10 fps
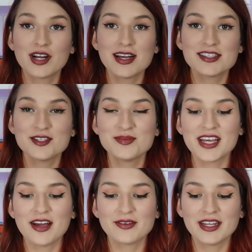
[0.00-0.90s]
1 costume
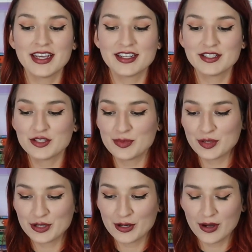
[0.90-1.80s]
down and 2
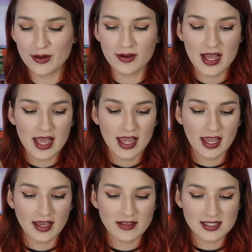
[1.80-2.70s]
more to go,
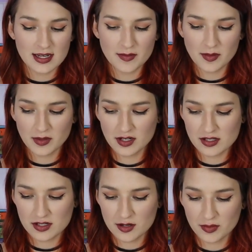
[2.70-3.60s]
and this time I'm gonna
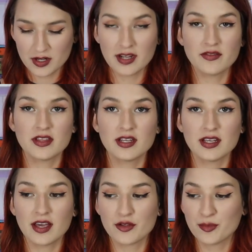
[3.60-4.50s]
start putting everything
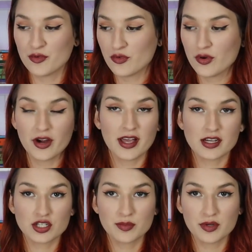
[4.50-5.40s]
together before I
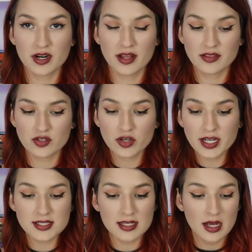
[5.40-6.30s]
actually put it on the
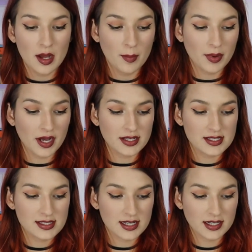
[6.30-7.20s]
dress. But
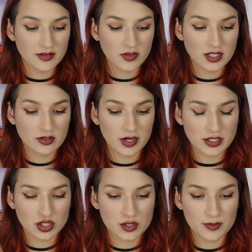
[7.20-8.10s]
since I didn't read the
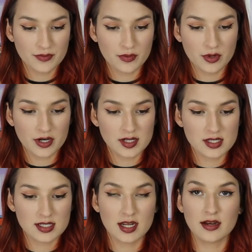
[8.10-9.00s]
directions before,
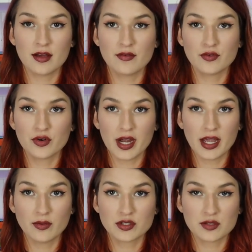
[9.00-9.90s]
instead of
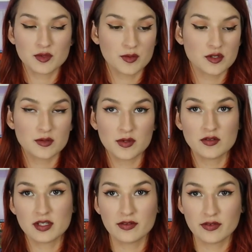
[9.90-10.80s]
gray, which I'm supposed to be
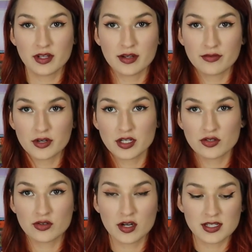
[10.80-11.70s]
using for like
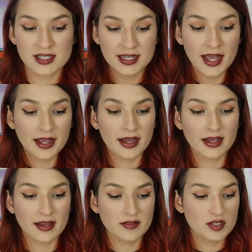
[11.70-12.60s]
fringe across the neck, I
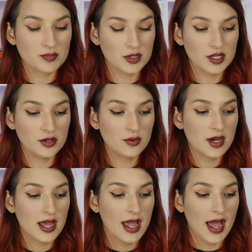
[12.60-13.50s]
have this blue,
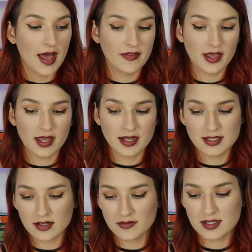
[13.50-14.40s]
and then I
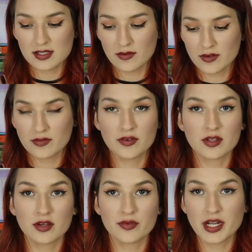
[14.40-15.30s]
still have the silver
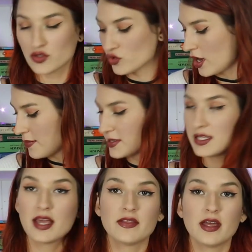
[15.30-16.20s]
for the raindrops,
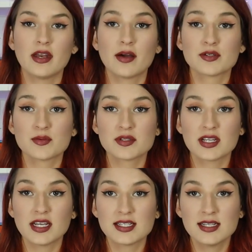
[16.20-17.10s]
and then I was supposed to
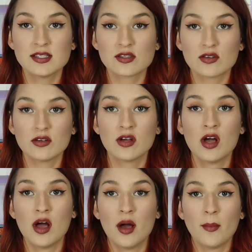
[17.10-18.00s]
get tinsel,
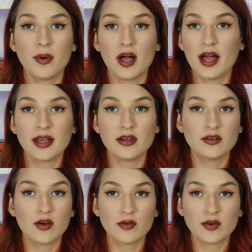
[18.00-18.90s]
but I
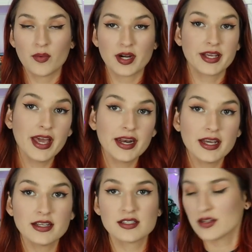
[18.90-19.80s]
don't know where to get
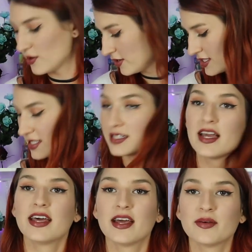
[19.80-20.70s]
it, so
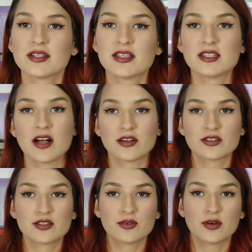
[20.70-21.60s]
instead I went to the dollar
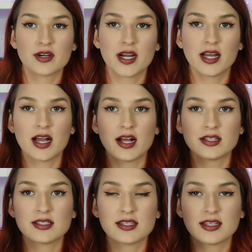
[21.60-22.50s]
store and got
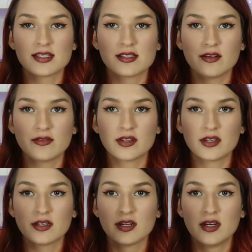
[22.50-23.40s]
this like
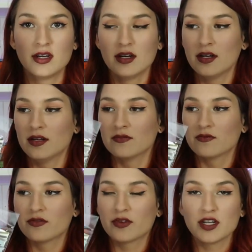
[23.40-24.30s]
silver
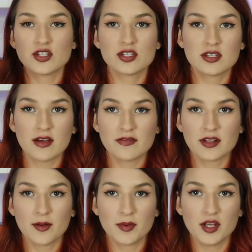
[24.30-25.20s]
fringe stuff
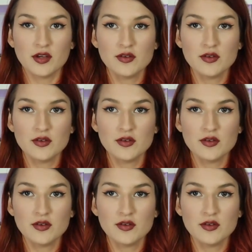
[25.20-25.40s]
that I'm going to